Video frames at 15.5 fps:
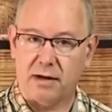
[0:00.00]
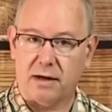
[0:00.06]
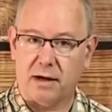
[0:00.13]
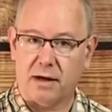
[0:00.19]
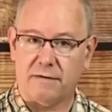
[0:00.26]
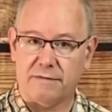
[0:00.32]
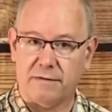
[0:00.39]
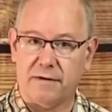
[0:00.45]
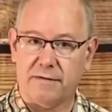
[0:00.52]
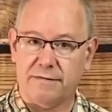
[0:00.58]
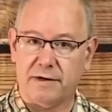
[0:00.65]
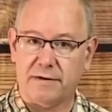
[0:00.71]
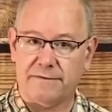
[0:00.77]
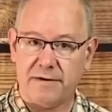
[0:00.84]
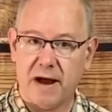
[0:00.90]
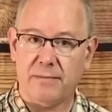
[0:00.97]
Of
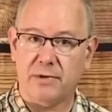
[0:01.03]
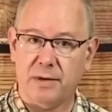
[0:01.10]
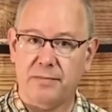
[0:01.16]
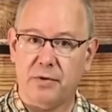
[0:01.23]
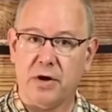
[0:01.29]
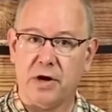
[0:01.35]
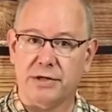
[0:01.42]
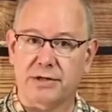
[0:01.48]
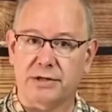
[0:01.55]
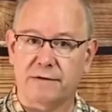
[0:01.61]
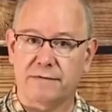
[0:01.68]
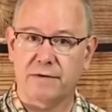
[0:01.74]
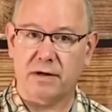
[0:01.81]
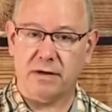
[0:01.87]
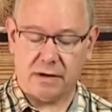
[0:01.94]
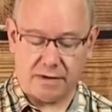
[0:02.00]
their family bush, of
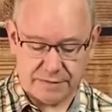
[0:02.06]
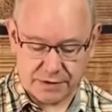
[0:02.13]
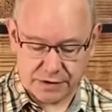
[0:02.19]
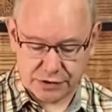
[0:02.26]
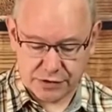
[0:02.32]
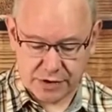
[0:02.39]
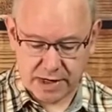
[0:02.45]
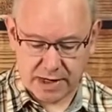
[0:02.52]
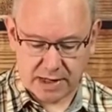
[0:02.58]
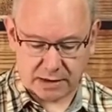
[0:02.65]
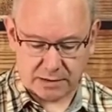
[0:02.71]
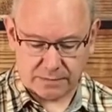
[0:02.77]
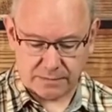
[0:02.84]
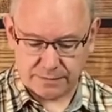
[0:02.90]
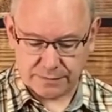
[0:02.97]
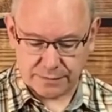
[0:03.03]
the tree.
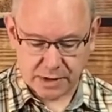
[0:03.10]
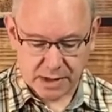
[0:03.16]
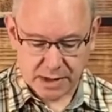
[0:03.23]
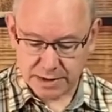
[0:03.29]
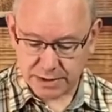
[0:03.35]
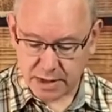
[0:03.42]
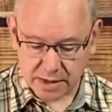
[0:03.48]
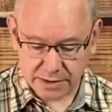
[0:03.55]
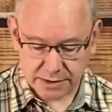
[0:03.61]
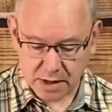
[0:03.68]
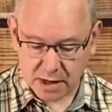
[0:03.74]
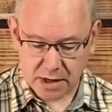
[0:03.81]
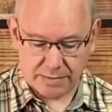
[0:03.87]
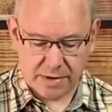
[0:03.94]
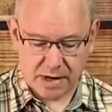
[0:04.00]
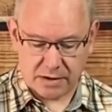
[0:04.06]
He's going to
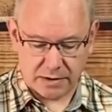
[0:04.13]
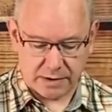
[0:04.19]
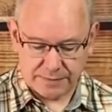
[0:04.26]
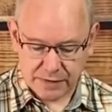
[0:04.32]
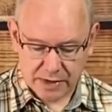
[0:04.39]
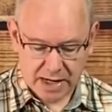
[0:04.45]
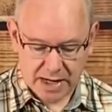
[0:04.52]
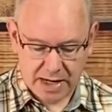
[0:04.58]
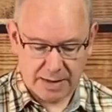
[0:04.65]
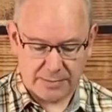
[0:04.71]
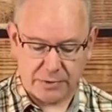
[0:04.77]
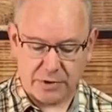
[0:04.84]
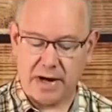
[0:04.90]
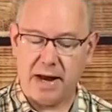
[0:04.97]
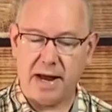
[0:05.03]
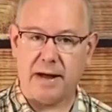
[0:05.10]
talk about
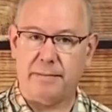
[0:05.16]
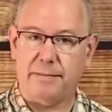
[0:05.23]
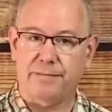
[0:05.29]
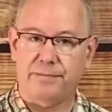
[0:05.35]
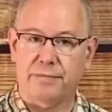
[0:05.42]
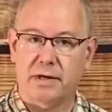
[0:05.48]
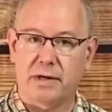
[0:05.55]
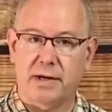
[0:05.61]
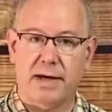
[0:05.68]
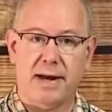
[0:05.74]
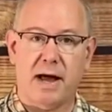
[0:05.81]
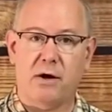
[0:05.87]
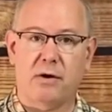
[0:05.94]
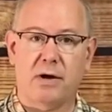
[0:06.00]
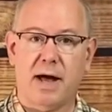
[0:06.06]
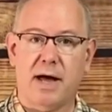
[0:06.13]
Abraham and
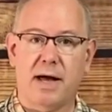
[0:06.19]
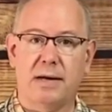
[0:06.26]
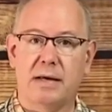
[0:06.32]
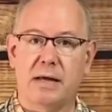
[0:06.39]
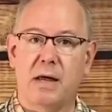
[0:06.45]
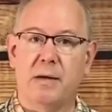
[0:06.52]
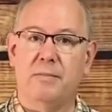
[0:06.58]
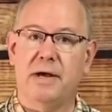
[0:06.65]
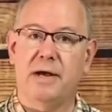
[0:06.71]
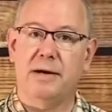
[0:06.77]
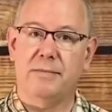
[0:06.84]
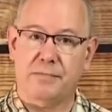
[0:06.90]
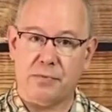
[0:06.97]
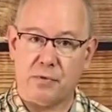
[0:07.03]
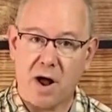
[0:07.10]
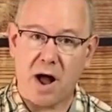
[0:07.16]
how God
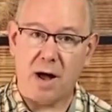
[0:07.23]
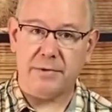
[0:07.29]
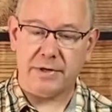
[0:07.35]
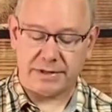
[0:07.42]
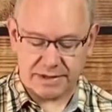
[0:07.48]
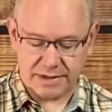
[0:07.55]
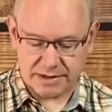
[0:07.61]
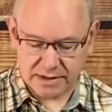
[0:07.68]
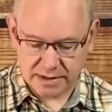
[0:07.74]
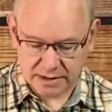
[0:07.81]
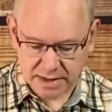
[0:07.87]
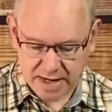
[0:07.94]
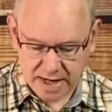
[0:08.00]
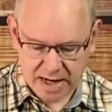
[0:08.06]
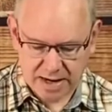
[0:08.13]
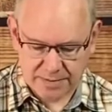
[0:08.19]
made promises
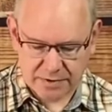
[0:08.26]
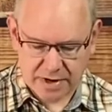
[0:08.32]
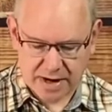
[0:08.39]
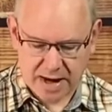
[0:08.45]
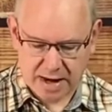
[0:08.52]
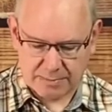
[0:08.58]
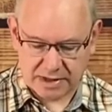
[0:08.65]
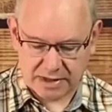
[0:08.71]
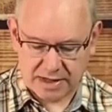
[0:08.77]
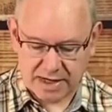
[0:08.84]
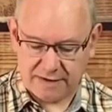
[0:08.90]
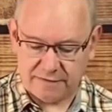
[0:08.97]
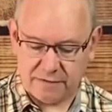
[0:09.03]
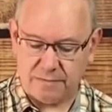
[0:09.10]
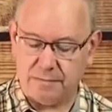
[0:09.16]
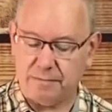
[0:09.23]
to Abraham and
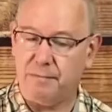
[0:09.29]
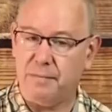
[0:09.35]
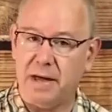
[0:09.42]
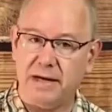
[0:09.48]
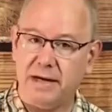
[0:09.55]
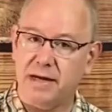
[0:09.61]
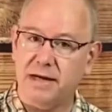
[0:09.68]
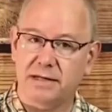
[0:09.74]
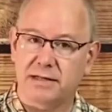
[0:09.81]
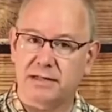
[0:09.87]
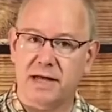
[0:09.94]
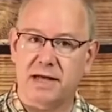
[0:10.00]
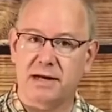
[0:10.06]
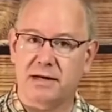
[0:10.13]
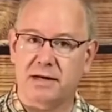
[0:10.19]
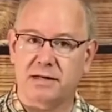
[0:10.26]
gave him many
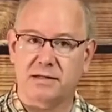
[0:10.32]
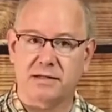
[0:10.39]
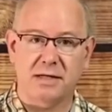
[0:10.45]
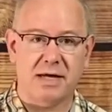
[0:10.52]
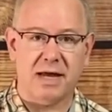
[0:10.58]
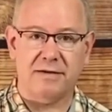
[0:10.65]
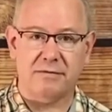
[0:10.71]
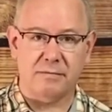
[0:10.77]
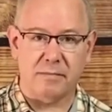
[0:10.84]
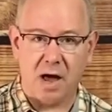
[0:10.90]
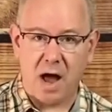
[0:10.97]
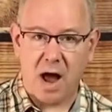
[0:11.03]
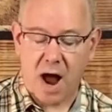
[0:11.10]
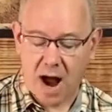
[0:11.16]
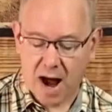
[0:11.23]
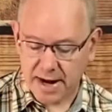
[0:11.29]
descendants. He gave him
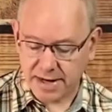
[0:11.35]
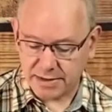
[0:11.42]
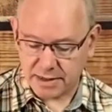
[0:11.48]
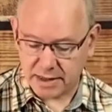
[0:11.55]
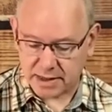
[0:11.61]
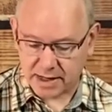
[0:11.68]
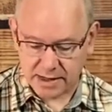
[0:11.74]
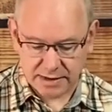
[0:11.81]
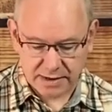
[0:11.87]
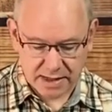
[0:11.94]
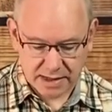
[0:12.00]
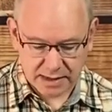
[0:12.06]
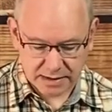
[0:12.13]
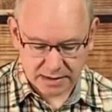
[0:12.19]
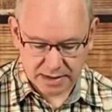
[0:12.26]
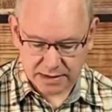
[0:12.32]
Isaac, and then
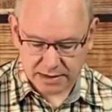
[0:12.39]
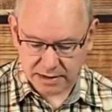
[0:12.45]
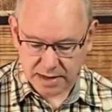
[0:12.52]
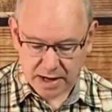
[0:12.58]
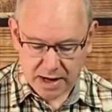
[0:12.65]
it says,